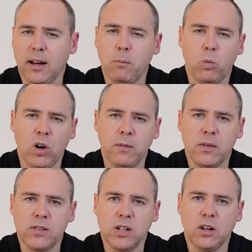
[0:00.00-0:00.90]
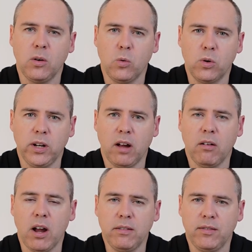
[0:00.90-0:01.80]
and improvements to the audio
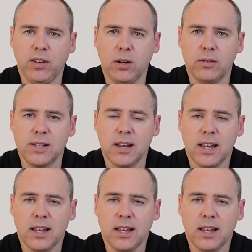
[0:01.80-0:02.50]
overviews.